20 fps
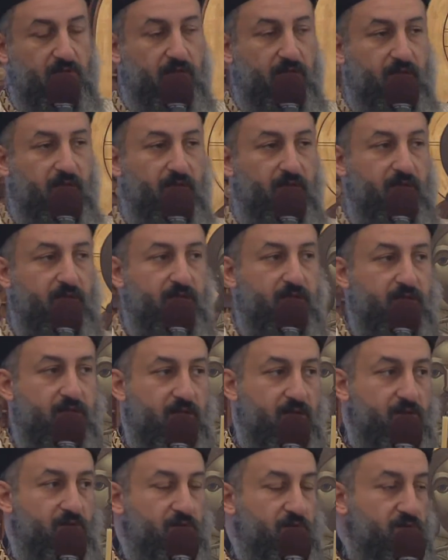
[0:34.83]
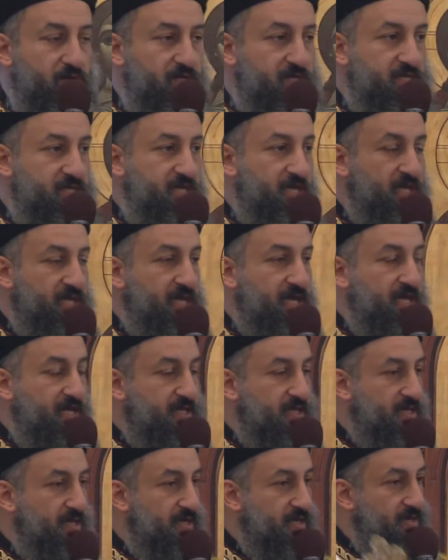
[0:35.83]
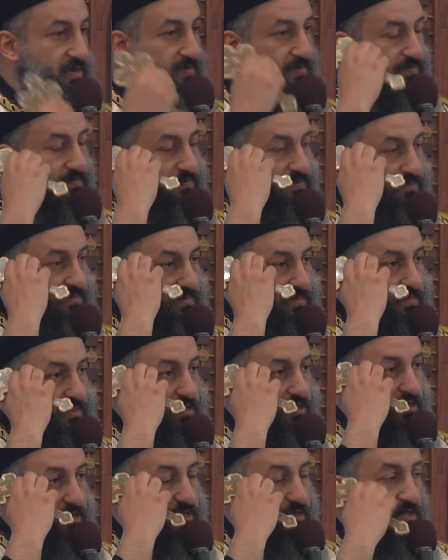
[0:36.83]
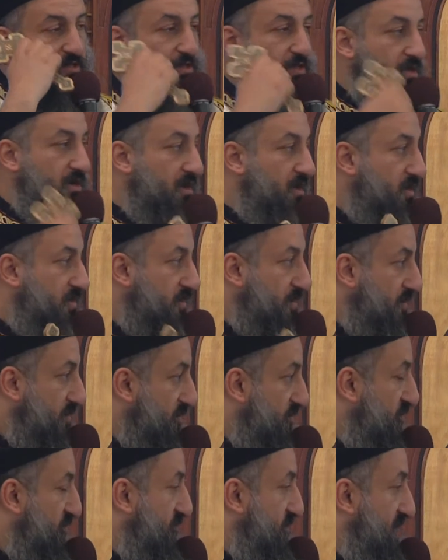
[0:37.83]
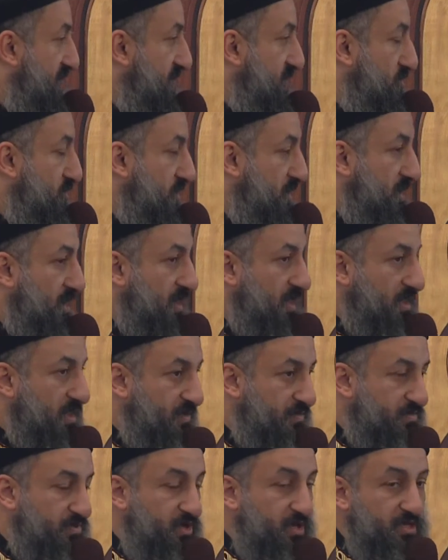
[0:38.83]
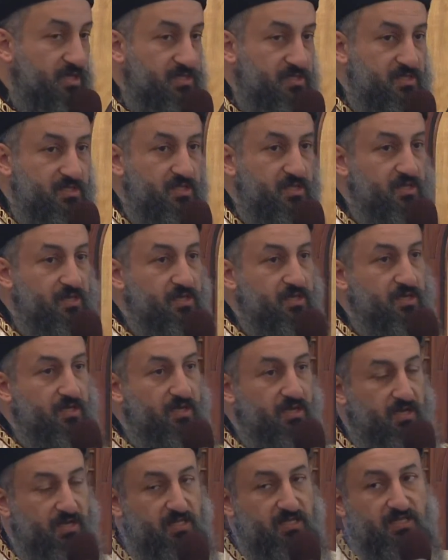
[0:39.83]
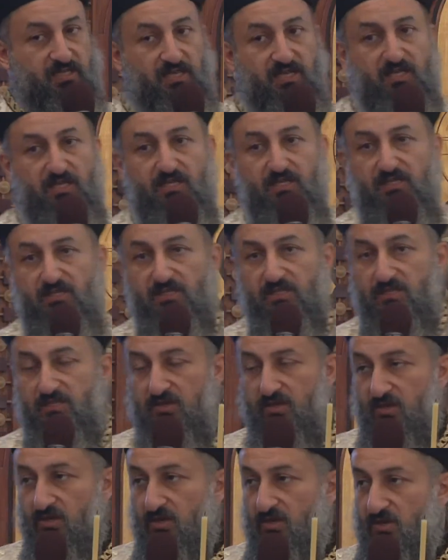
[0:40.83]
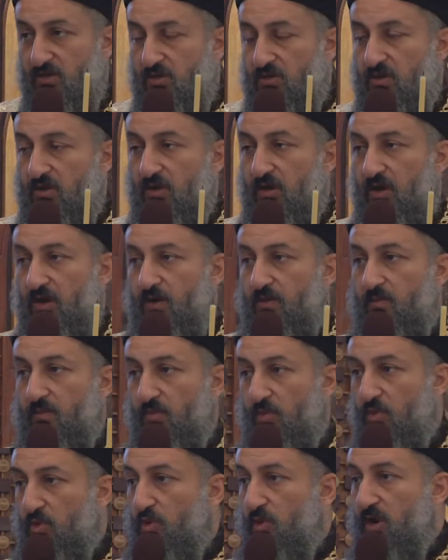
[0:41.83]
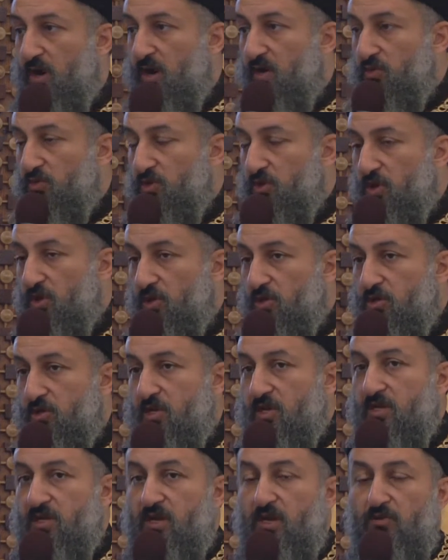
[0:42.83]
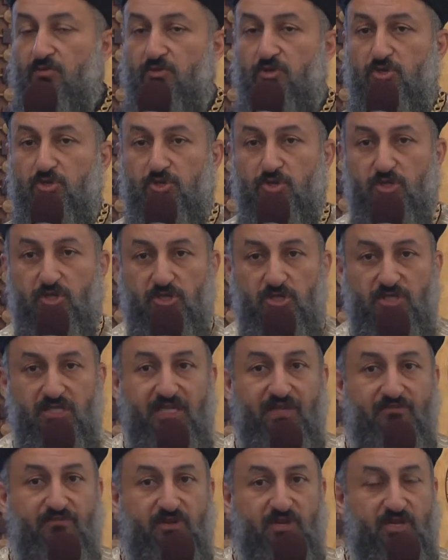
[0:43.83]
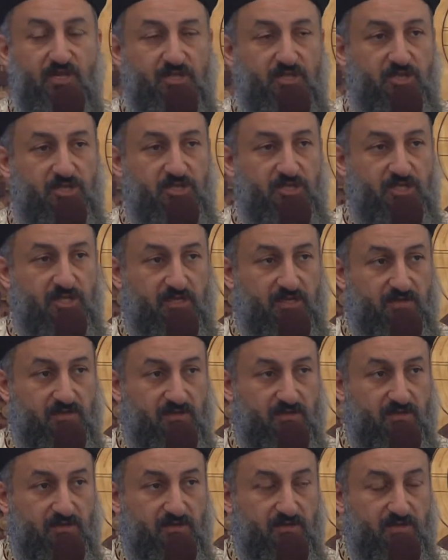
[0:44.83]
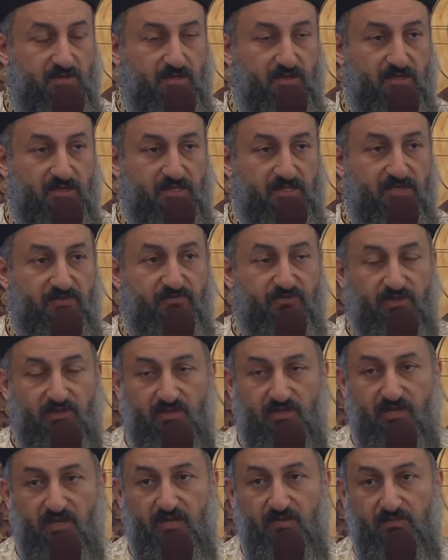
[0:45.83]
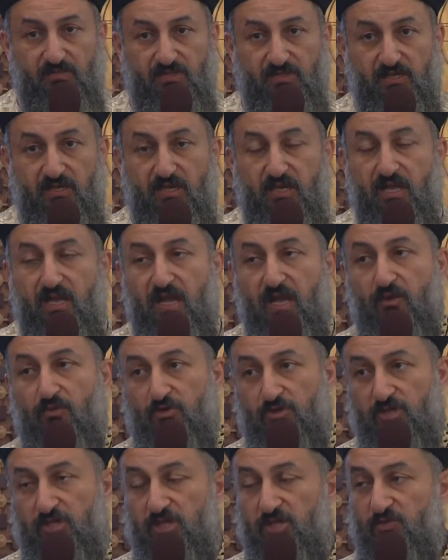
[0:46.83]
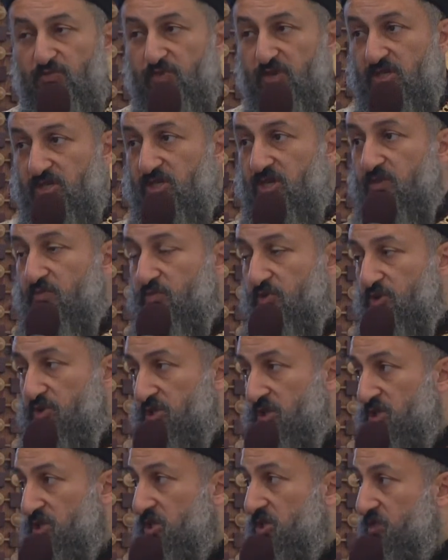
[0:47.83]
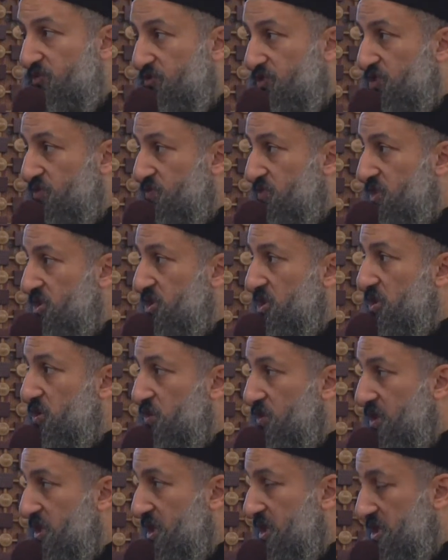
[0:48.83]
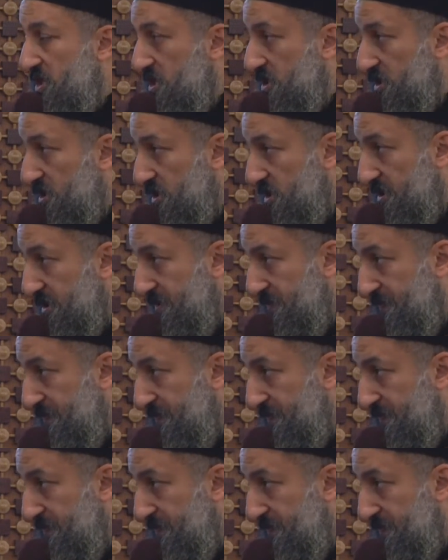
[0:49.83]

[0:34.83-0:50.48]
And you'll see that there are movements where the priests and deacons go around the altar and around the church in every liturgy several times. And we see special processions for special occasions.